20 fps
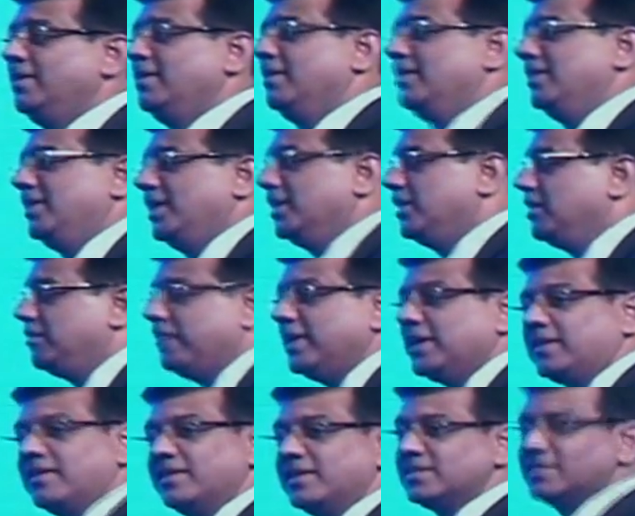The other
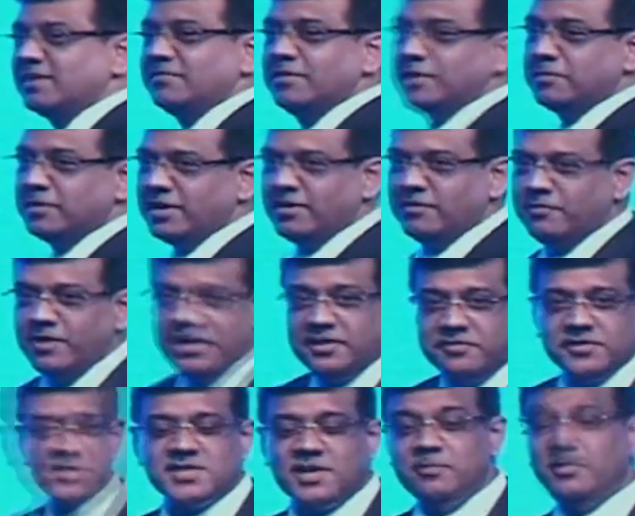factor is that my wife
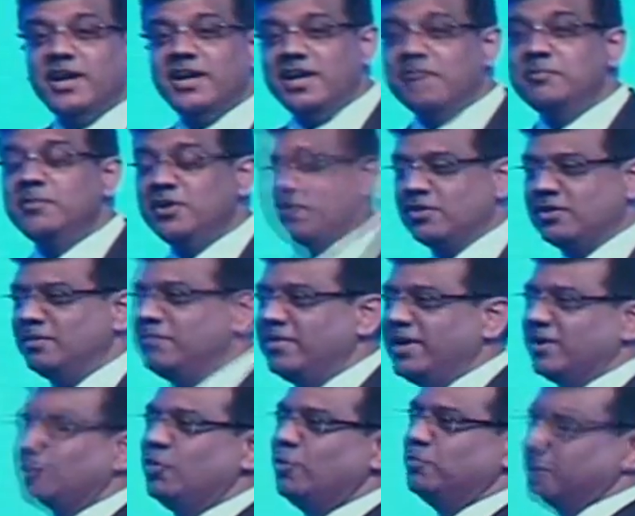is reminding me to come back
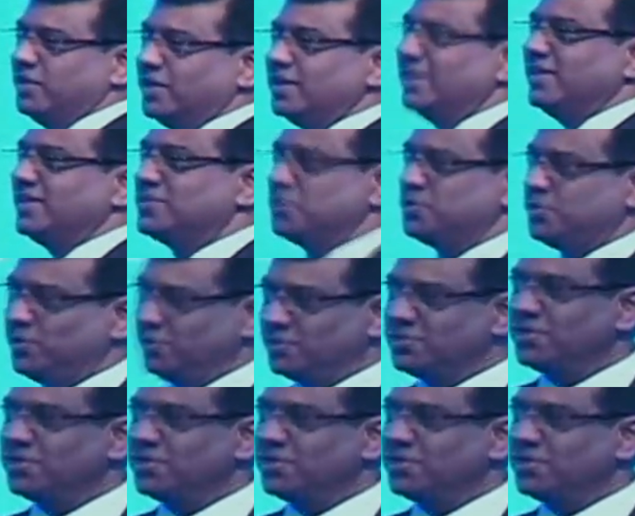home early, so she also